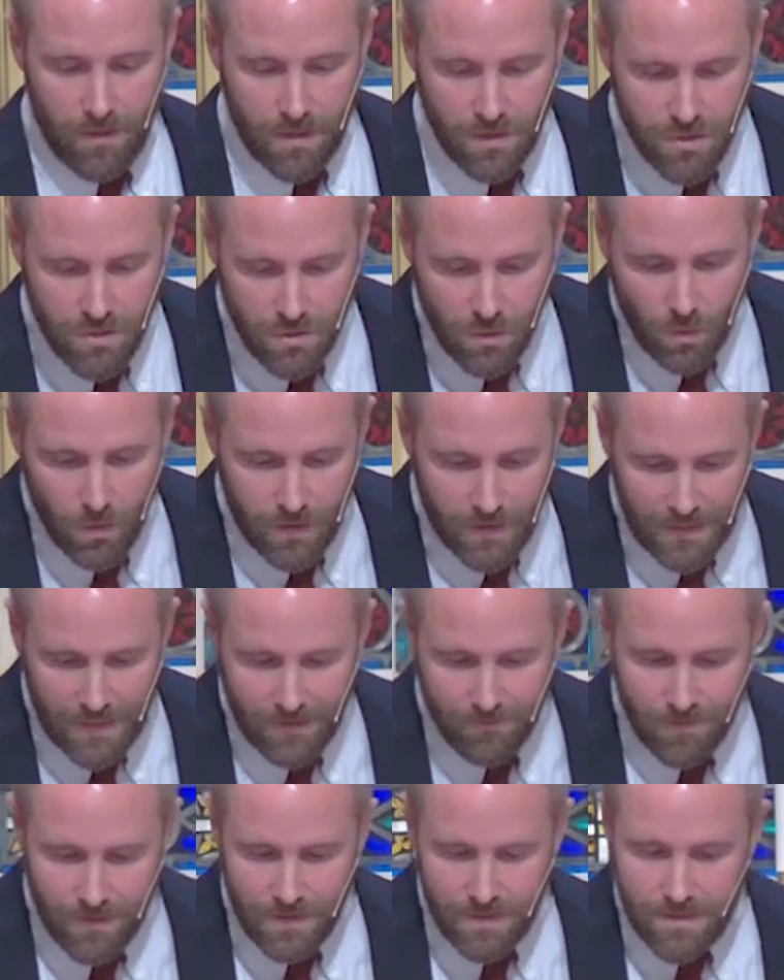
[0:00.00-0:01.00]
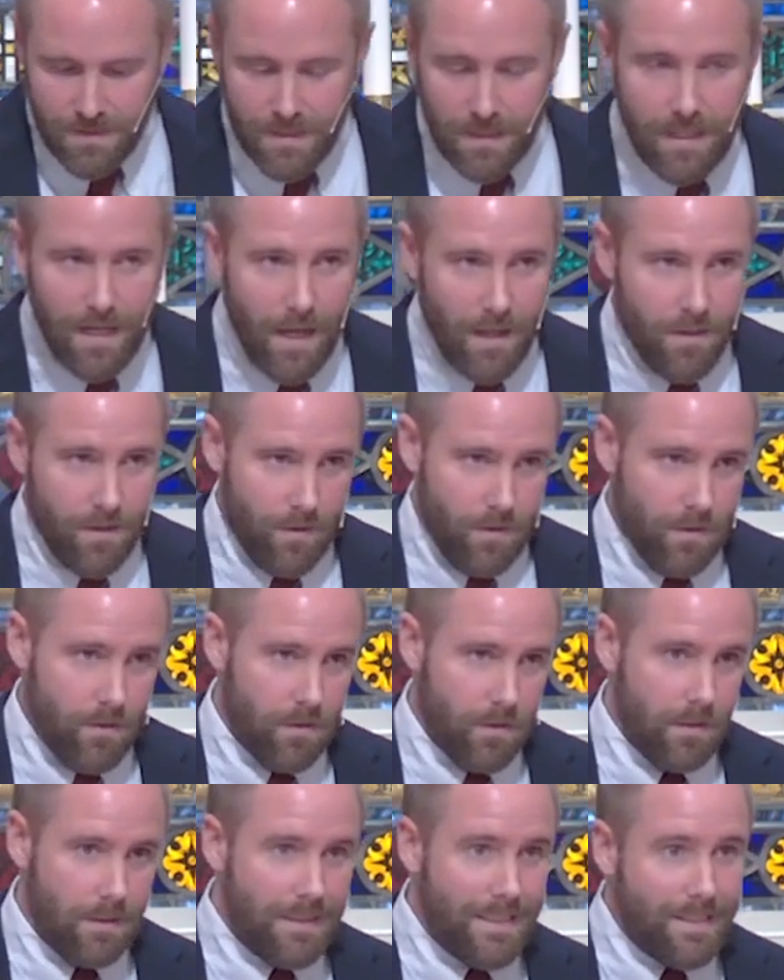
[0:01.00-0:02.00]
Having a joy living
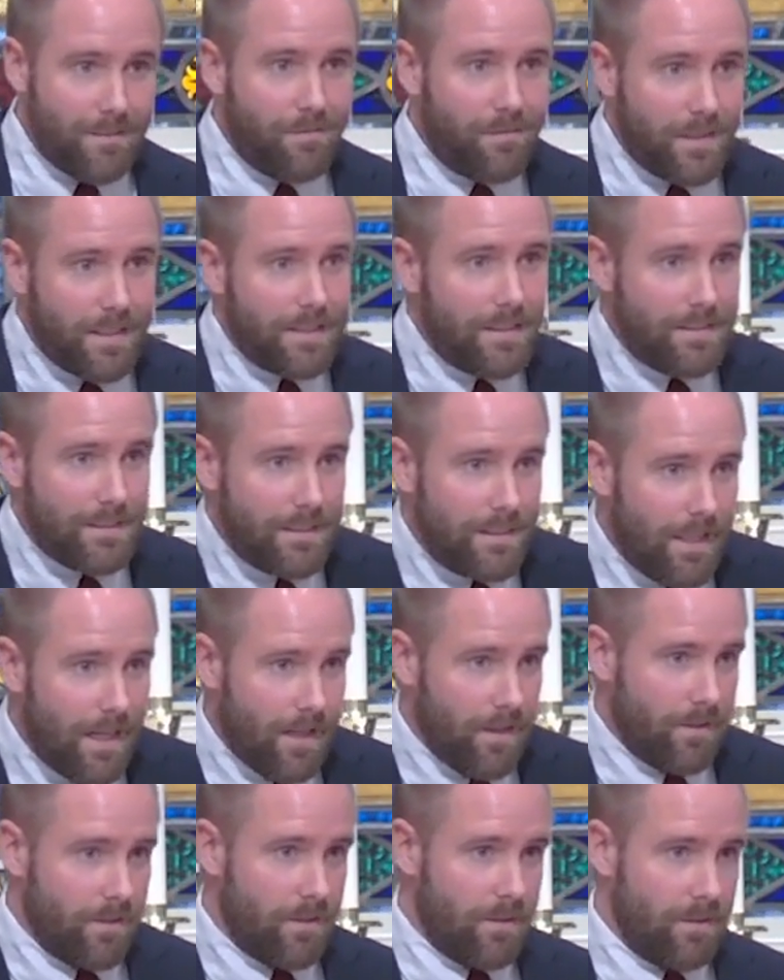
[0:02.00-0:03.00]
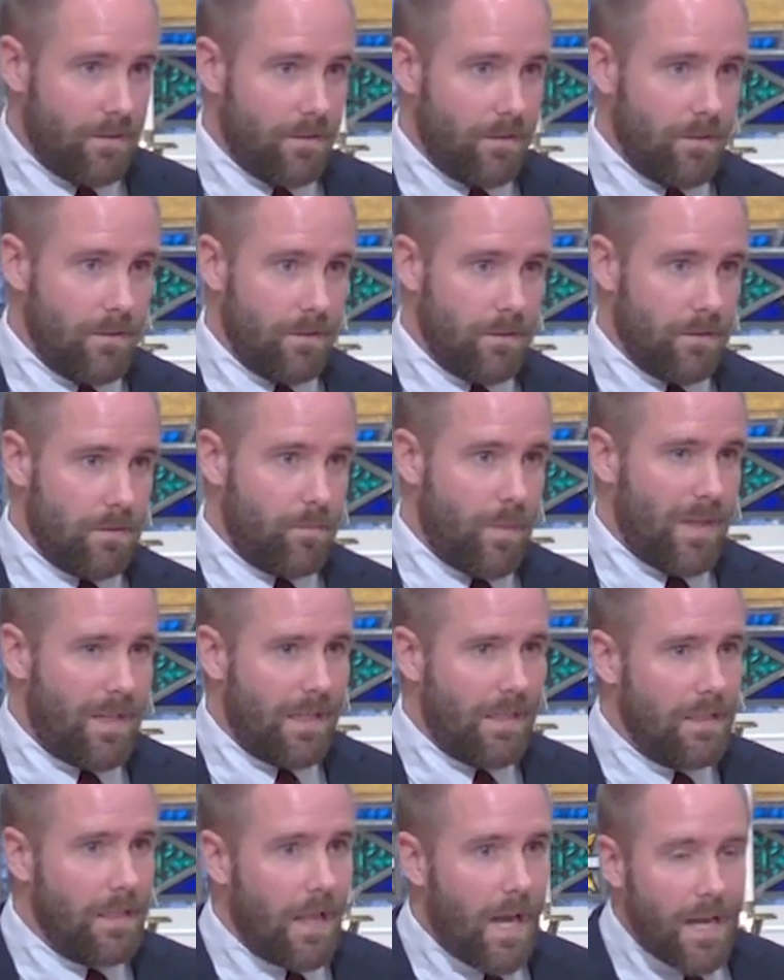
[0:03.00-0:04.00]
together, living together,
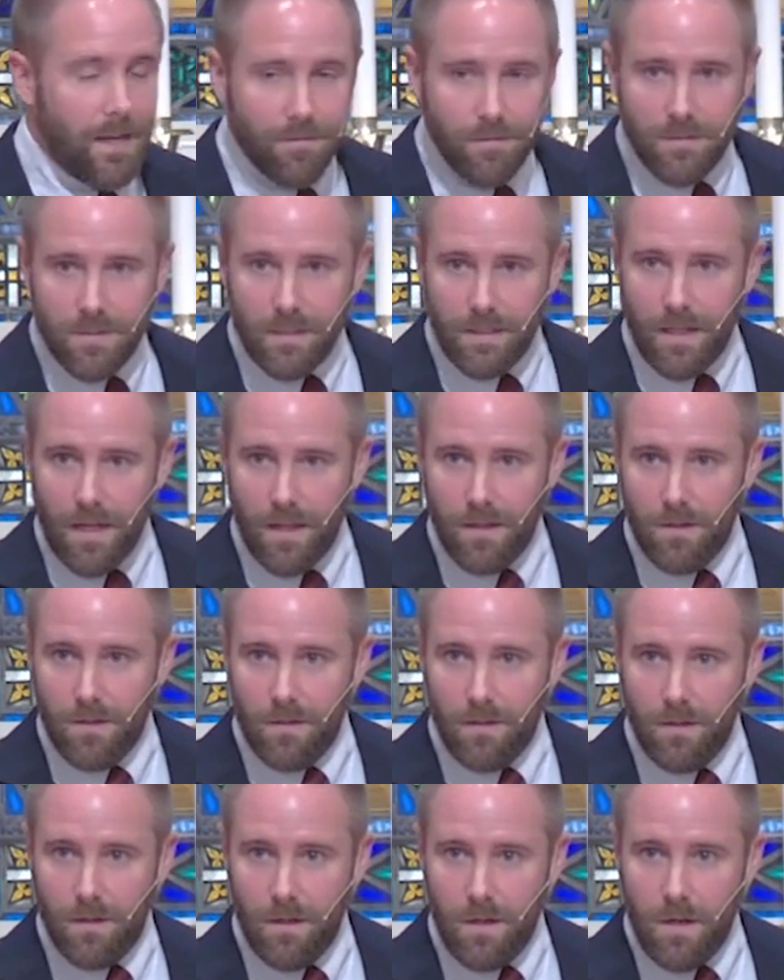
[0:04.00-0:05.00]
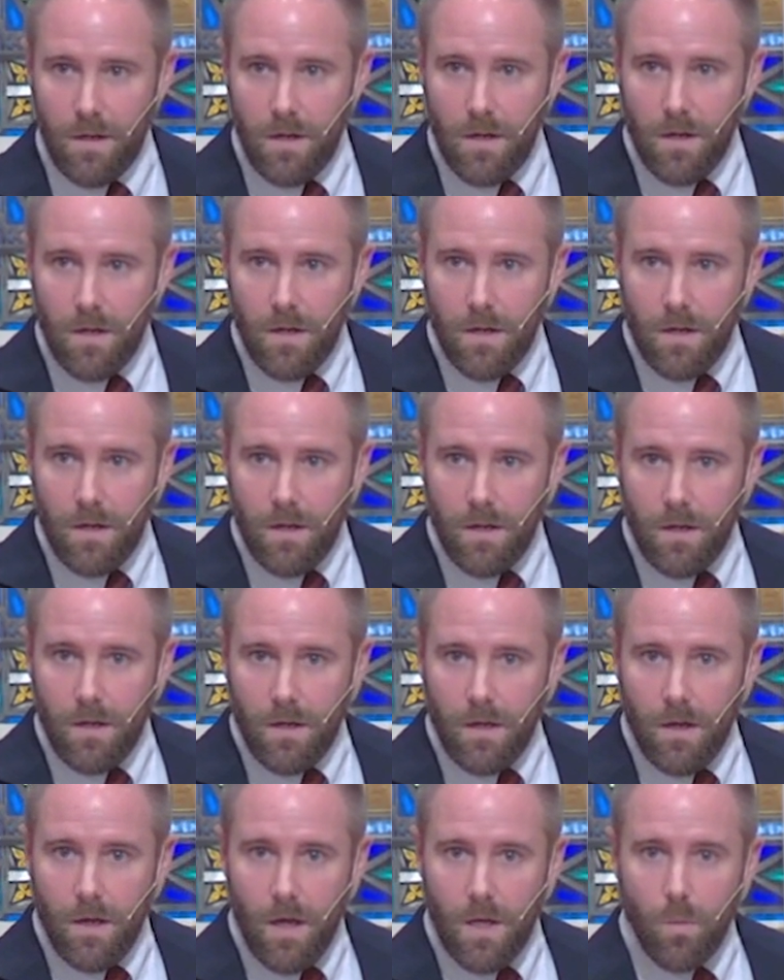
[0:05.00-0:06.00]
spending life together.
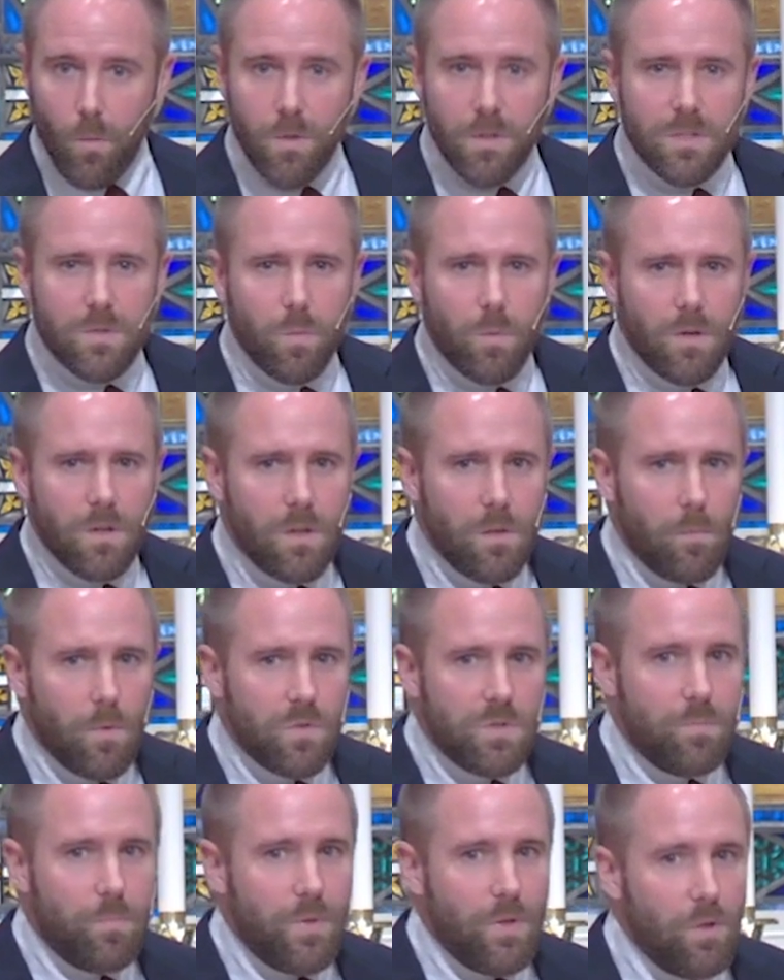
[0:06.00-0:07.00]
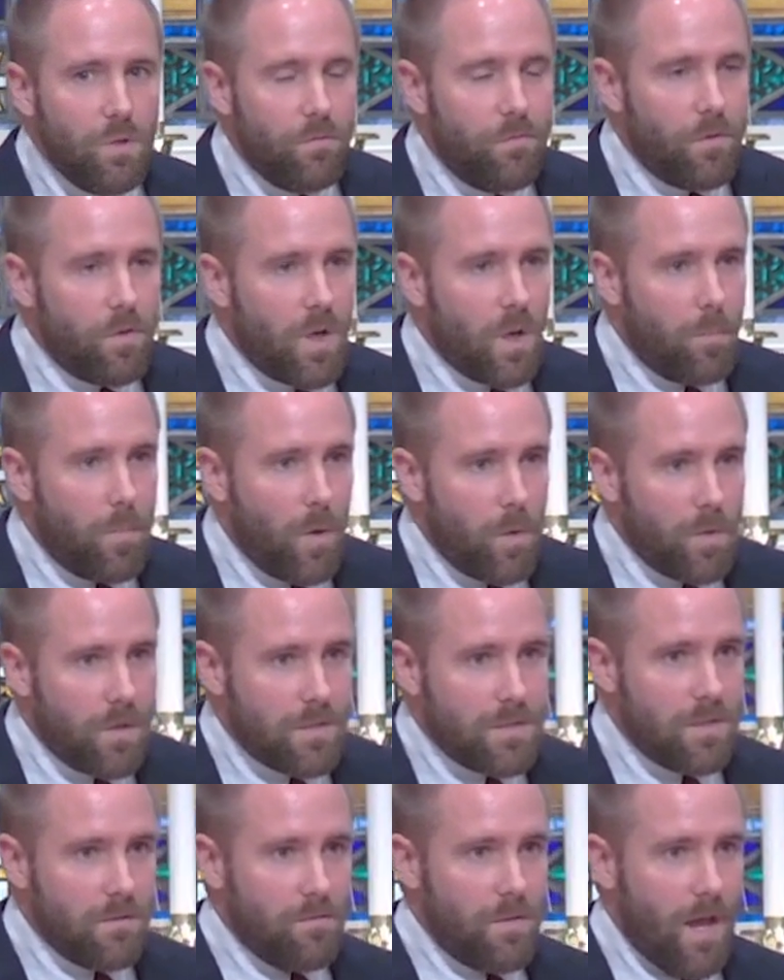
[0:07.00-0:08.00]
And what's one of the most beautiful
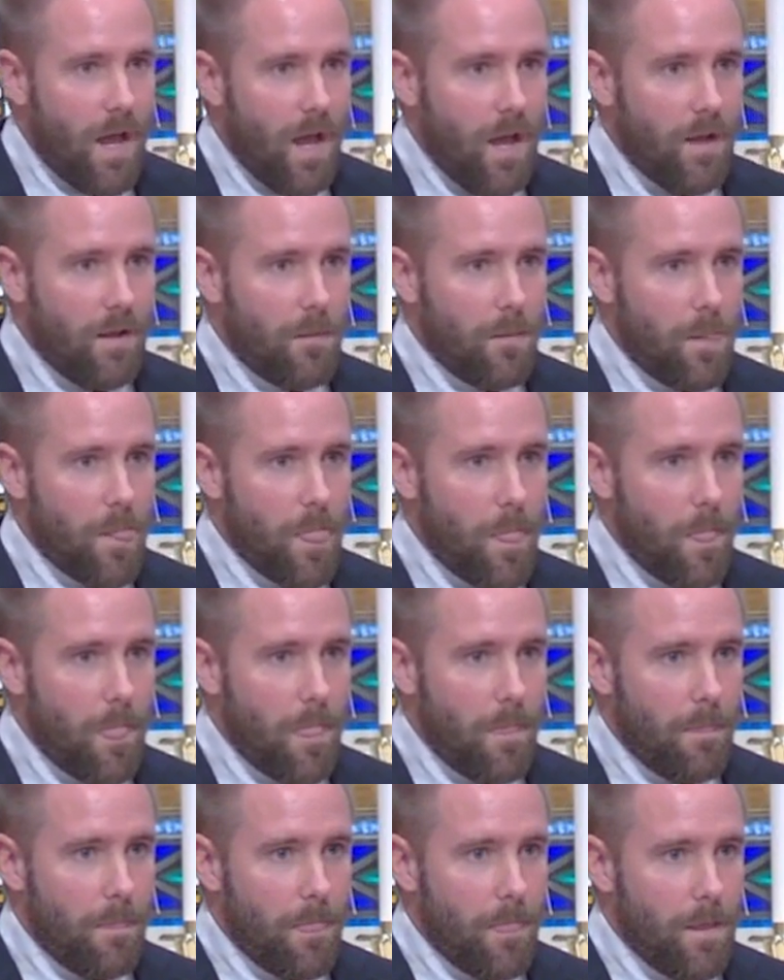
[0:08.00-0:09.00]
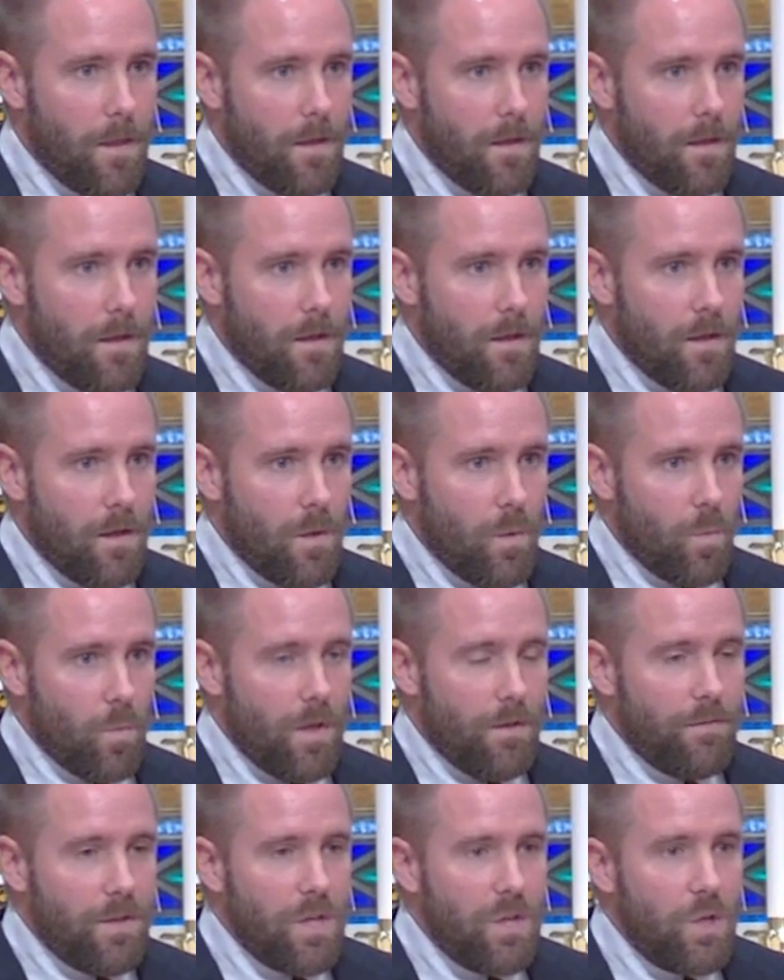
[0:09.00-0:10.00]
components of that?
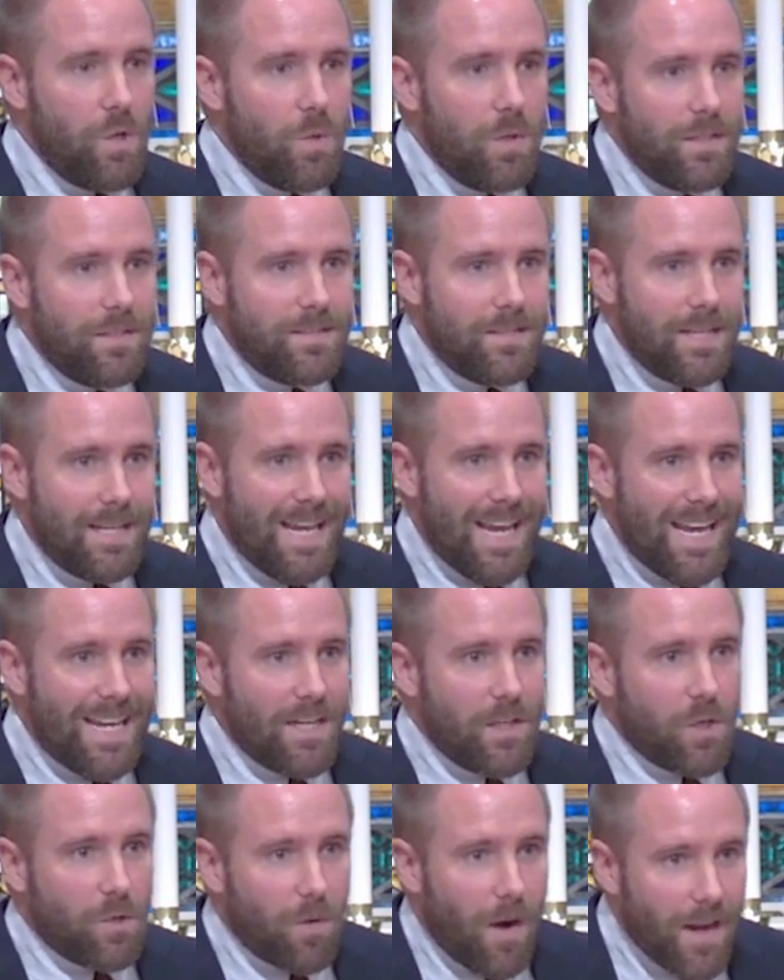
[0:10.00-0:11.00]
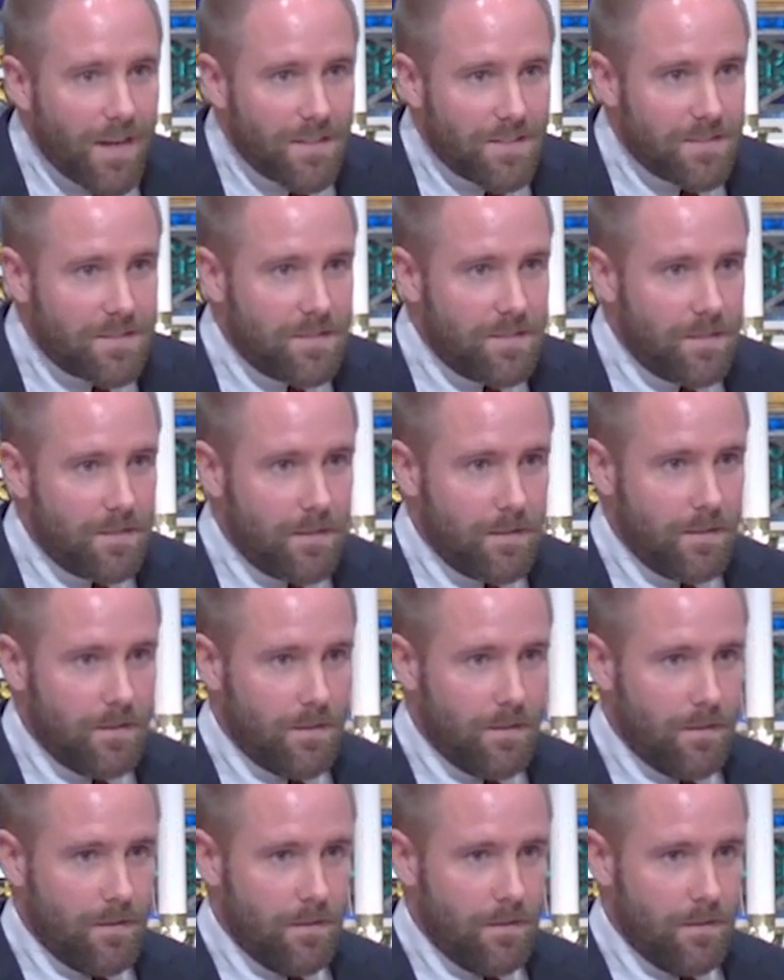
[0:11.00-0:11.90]
We have a unity in Christ